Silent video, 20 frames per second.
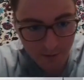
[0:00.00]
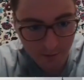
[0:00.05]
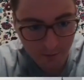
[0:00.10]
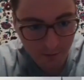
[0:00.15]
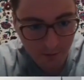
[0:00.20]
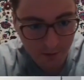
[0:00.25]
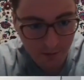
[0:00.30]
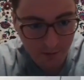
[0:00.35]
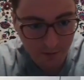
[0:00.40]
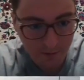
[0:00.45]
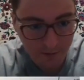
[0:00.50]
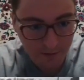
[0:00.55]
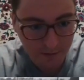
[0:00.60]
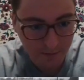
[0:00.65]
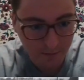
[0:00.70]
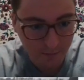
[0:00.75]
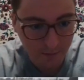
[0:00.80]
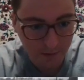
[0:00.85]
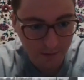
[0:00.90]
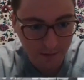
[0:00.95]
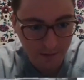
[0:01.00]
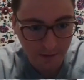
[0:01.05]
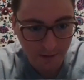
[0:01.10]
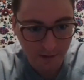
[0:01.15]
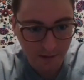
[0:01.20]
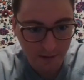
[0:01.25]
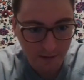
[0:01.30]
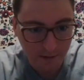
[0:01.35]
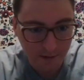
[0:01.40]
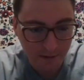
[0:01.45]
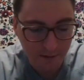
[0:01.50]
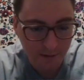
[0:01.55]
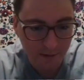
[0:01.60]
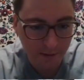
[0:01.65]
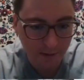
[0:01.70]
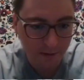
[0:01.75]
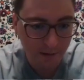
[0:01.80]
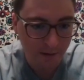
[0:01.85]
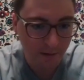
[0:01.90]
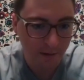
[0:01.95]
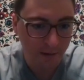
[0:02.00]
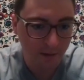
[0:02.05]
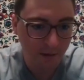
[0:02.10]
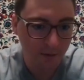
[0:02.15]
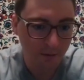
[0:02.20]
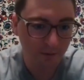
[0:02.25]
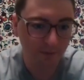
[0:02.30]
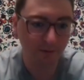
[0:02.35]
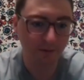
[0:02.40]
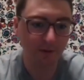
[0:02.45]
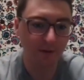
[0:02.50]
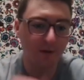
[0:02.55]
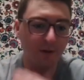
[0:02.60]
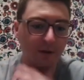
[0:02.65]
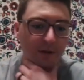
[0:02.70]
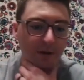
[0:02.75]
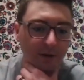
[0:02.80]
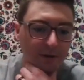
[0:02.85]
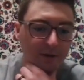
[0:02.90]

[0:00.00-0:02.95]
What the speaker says: What else have we got? We've got a